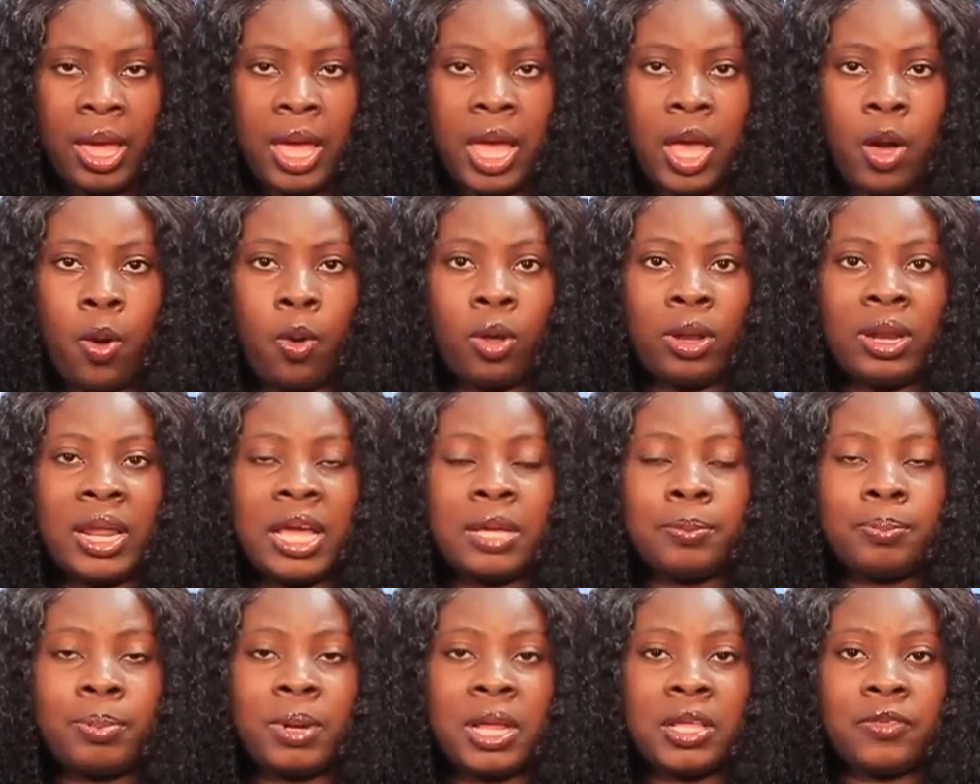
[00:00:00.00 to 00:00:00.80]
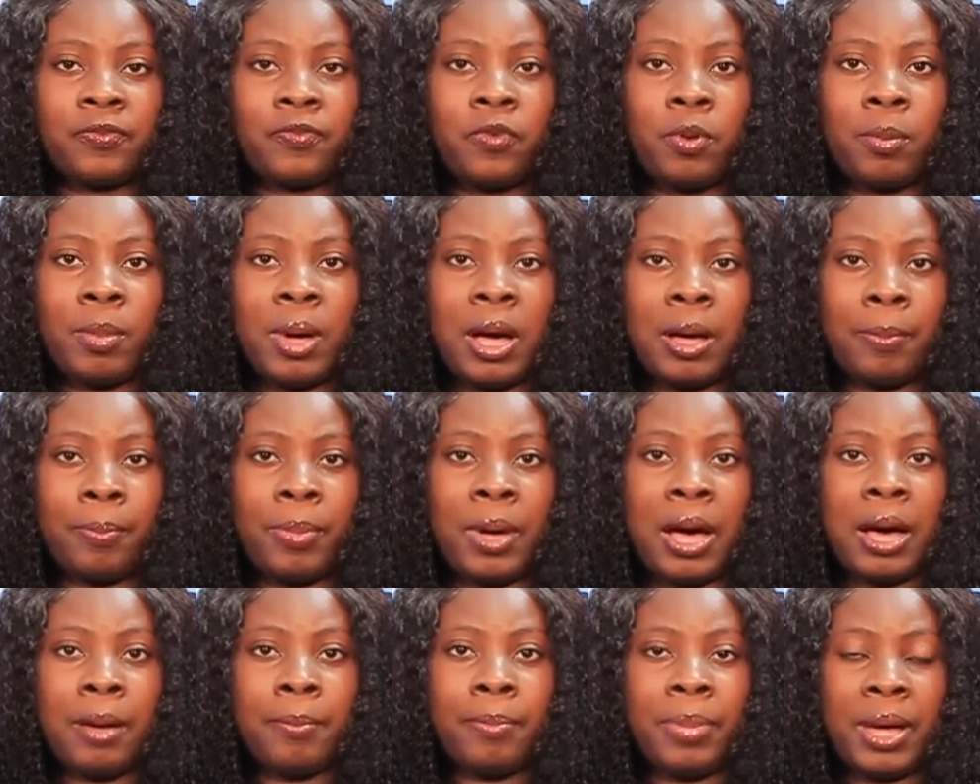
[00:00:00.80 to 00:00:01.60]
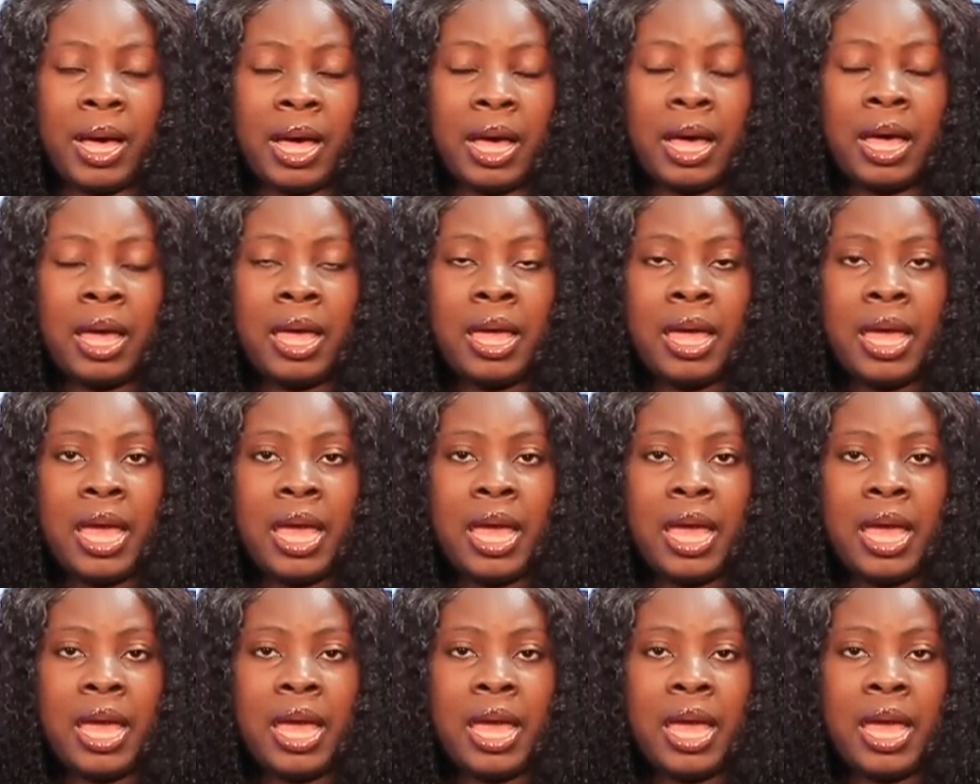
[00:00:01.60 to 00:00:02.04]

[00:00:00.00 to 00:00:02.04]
A online platform appa ba.